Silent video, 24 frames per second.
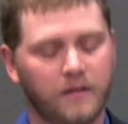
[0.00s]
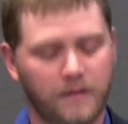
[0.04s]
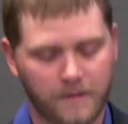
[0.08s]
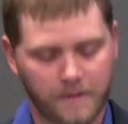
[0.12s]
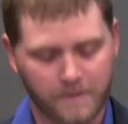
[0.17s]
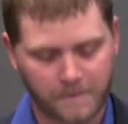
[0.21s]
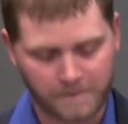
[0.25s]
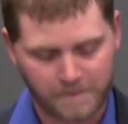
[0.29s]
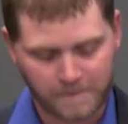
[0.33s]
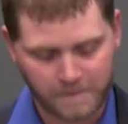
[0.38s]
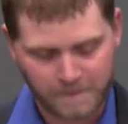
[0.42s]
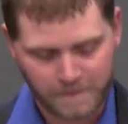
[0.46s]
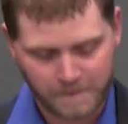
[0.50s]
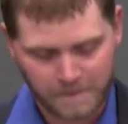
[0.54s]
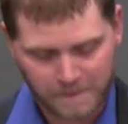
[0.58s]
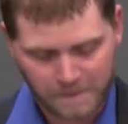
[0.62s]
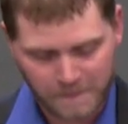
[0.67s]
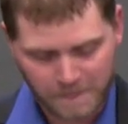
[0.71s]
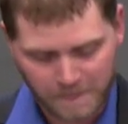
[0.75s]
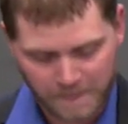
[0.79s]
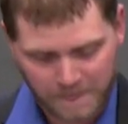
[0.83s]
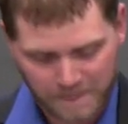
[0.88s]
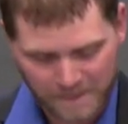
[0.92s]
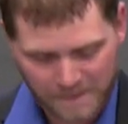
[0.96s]

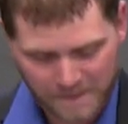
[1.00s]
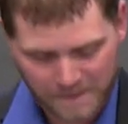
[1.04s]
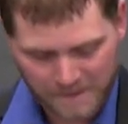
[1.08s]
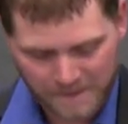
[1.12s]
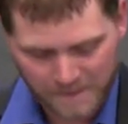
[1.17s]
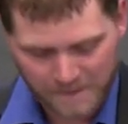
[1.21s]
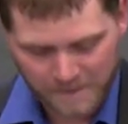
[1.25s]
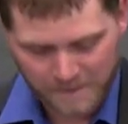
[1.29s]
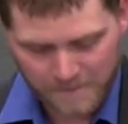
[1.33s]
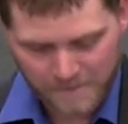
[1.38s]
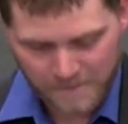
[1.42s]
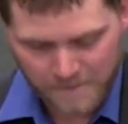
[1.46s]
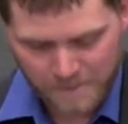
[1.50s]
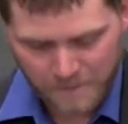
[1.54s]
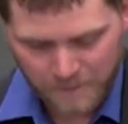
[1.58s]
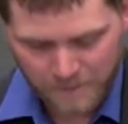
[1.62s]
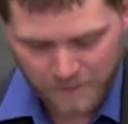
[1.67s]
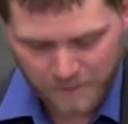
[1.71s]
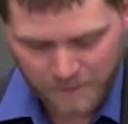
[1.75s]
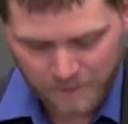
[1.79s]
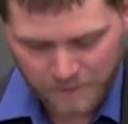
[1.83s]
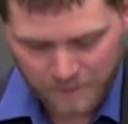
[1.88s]
[no speech]